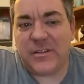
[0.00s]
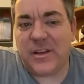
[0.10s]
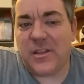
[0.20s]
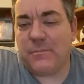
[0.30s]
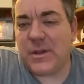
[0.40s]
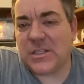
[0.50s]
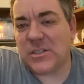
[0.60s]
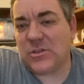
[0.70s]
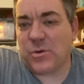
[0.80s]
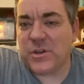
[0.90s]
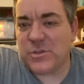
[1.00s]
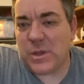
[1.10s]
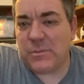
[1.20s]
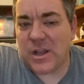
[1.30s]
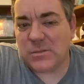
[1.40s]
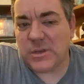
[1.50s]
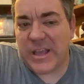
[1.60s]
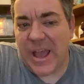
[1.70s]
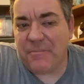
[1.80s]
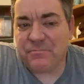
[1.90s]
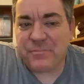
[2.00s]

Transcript: tell the best stories we possibly can.